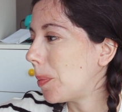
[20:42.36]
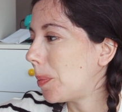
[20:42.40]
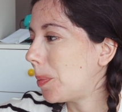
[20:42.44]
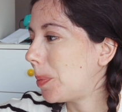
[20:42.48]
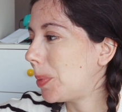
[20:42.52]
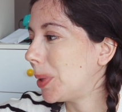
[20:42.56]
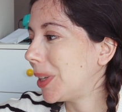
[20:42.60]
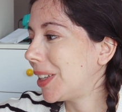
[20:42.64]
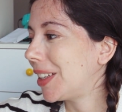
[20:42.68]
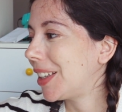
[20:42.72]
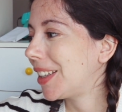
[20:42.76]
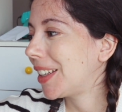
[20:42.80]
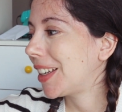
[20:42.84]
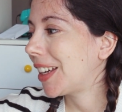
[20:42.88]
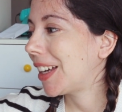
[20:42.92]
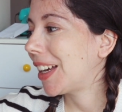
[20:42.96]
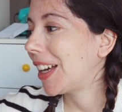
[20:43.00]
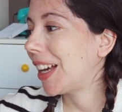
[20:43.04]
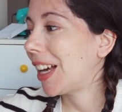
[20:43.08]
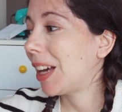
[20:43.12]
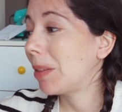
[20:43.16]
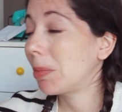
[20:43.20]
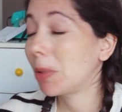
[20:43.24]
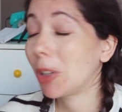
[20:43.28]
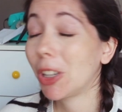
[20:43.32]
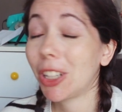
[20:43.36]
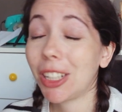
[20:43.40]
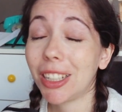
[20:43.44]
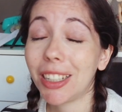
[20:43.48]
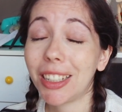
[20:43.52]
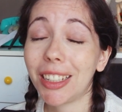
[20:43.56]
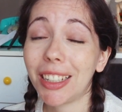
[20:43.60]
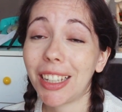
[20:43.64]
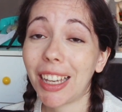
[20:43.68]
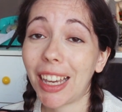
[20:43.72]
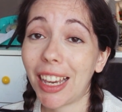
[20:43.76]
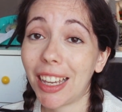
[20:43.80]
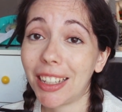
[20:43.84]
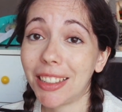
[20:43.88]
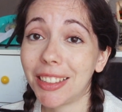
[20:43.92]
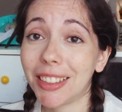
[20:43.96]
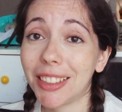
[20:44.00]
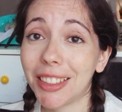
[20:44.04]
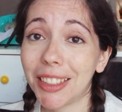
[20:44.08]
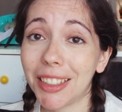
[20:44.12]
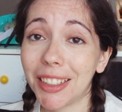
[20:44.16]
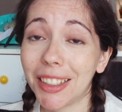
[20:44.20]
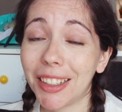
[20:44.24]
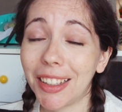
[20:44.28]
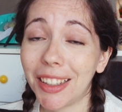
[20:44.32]
But I'm gonna end
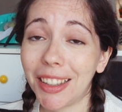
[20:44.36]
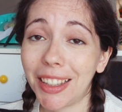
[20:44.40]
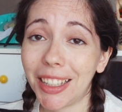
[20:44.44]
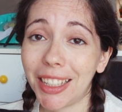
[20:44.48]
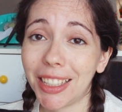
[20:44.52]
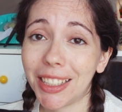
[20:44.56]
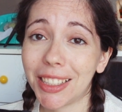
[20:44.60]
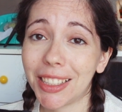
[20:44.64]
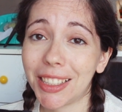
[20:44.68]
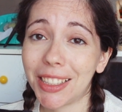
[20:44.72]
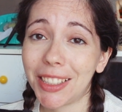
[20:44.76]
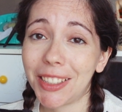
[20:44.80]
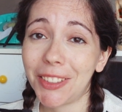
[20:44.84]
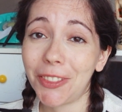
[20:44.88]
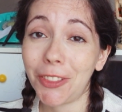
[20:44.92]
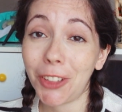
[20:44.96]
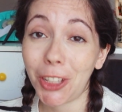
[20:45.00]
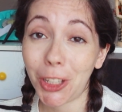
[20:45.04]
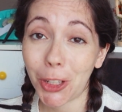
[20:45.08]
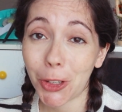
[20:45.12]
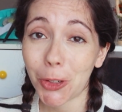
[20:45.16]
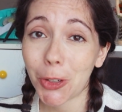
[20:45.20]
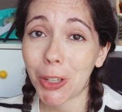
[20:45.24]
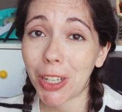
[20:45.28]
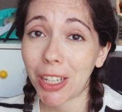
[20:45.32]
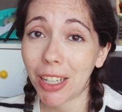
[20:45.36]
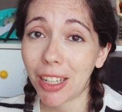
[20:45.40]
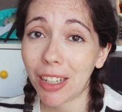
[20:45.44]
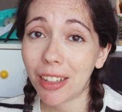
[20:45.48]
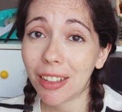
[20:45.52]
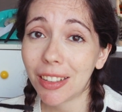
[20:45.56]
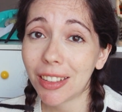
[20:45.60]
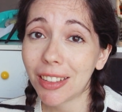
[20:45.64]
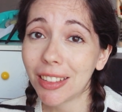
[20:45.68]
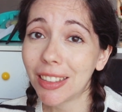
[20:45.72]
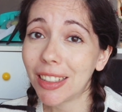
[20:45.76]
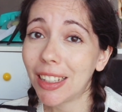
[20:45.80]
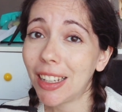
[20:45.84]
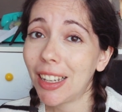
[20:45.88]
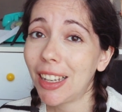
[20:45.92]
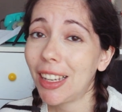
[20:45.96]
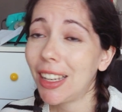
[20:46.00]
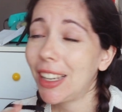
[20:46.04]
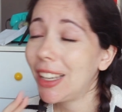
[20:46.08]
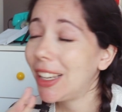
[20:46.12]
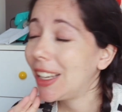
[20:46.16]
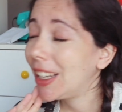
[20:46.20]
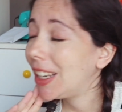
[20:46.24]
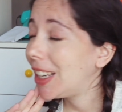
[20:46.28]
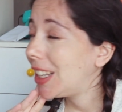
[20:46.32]
this video here.
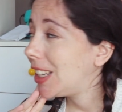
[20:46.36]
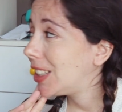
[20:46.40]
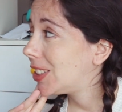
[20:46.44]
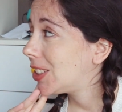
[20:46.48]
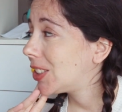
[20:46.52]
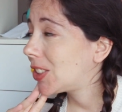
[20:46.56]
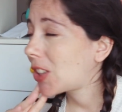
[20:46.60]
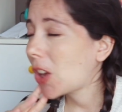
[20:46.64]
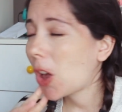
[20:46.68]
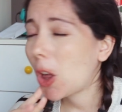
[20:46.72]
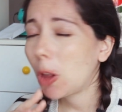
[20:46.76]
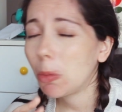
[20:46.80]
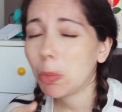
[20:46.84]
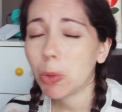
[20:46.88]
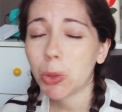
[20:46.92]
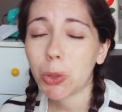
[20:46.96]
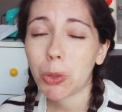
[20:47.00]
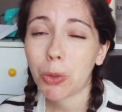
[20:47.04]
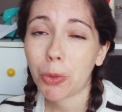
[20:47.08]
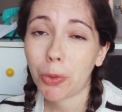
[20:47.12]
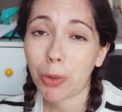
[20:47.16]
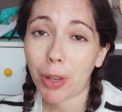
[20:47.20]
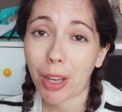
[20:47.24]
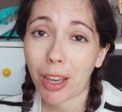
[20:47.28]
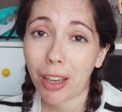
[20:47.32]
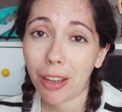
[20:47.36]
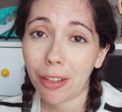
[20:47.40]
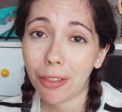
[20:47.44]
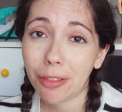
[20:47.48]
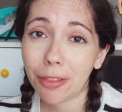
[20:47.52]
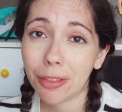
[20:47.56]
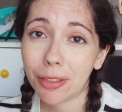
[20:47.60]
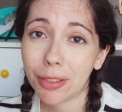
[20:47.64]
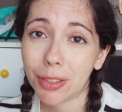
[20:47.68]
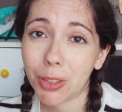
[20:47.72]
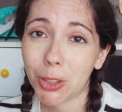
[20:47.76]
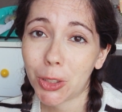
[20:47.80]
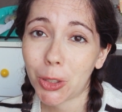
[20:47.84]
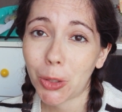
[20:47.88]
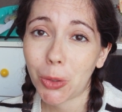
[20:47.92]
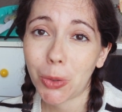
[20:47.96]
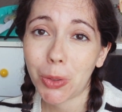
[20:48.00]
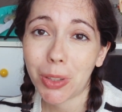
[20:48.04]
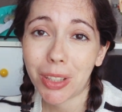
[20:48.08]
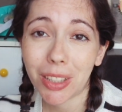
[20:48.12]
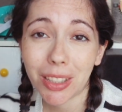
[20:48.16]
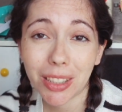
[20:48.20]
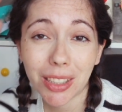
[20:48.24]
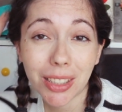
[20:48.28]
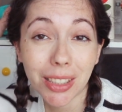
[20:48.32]
It's almost 5, so
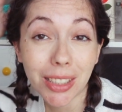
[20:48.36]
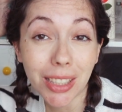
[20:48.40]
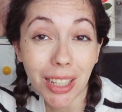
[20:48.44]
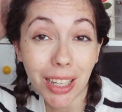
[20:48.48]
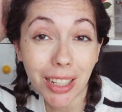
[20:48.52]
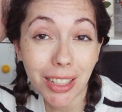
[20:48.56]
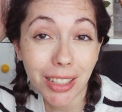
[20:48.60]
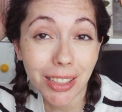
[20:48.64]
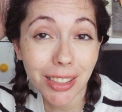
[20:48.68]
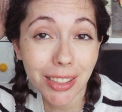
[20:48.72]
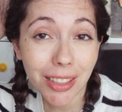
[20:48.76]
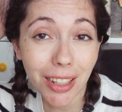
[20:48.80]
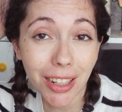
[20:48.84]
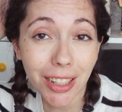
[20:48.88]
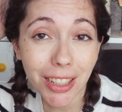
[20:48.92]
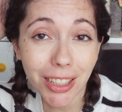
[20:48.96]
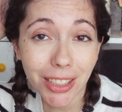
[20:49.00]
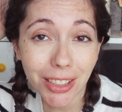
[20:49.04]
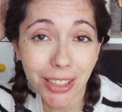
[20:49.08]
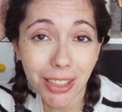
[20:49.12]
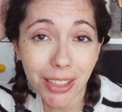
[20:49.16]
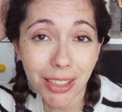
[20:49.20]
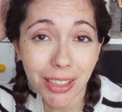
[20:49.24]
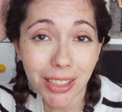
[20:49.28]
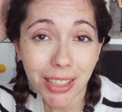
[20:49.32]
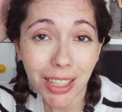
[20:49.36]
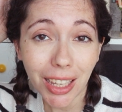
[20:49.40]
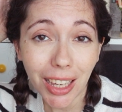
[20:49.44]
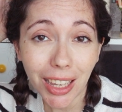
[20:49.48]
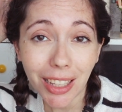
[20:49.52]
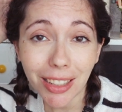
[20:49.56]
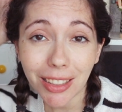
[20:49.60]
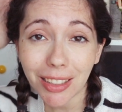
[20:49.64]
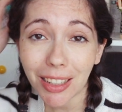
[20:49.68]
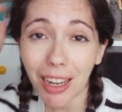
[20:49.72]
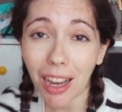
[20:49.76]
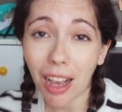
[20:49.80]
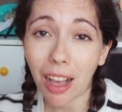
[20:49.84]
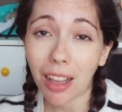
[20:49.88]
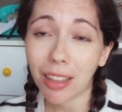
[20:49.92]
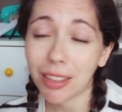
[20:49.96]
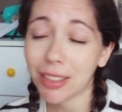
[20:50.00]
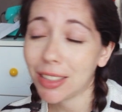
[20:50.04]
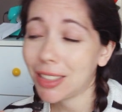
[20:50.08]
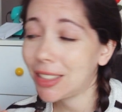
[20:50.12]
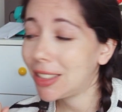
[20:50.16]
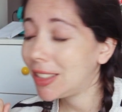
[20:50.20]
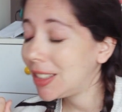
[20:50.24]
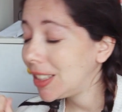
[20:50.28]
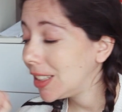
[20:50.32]
the sun is starting to set. I'll
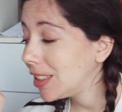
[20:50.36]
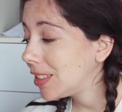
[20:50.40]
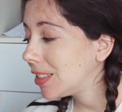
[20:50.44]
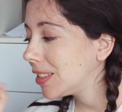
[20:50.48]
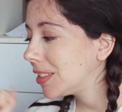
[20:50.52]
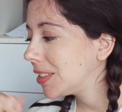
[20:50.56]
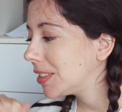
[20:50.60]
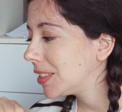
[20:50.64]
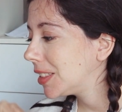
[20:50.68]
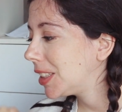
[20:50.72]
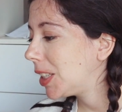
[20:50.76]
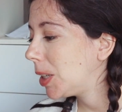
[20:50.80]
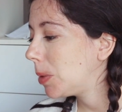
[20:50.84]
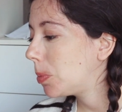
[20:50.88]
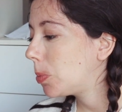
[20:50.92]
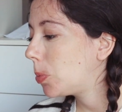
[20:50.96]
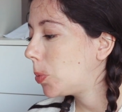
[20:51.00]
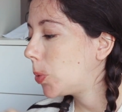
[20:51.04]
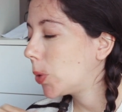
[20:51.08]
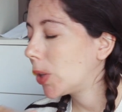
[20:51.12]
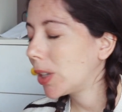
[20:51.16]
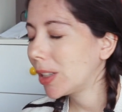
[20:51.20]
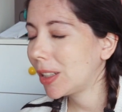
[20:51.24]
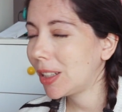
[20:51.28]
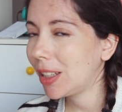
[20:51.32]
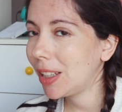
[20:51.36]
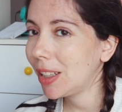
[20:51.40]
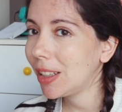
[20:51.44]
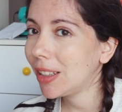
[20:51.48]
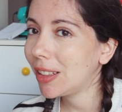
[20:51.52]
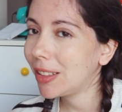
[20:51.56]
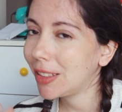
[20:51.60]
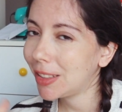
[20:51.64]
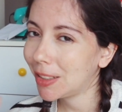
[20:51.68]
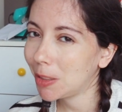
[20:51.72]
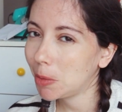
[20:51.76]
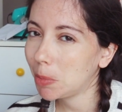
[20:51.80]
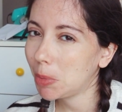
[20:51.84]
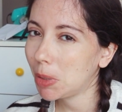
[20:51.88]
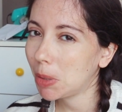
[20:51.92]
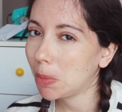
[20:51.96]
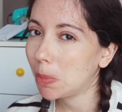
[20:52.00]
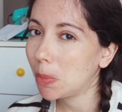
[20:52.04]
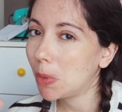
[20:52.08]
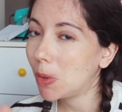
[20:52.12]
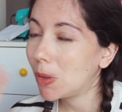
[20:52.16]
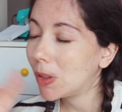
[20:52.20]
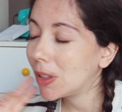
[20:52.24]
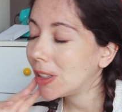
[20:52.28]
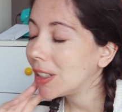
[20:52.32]
still keep working a little
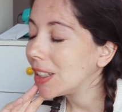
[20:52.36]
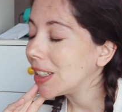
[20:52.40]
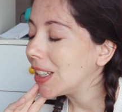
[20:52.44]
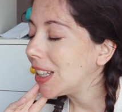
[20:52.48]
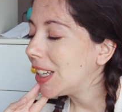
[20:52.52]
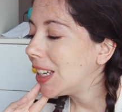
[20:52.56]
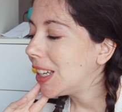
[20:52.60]
bit more,